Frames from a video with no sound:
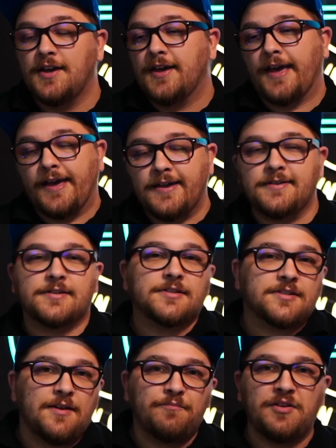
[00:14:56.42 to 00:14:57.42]
and to
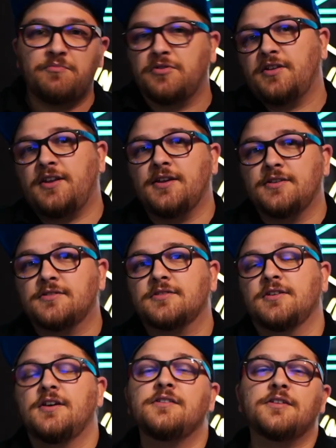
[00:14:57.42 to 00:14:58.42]
some people it is.
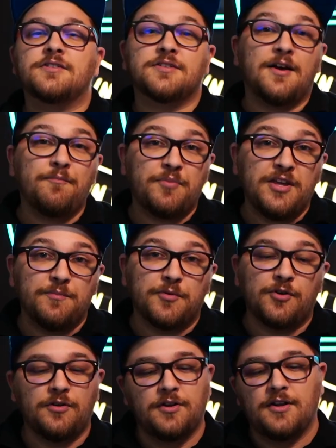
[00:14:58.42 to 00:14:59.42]
To some
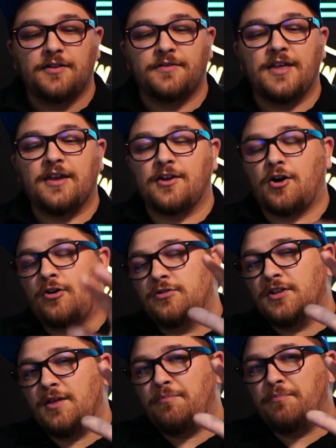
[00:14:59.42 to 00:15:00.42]
people, they can
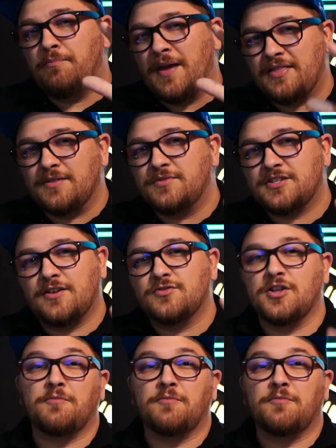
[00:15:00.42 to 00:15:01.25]
only make themselves look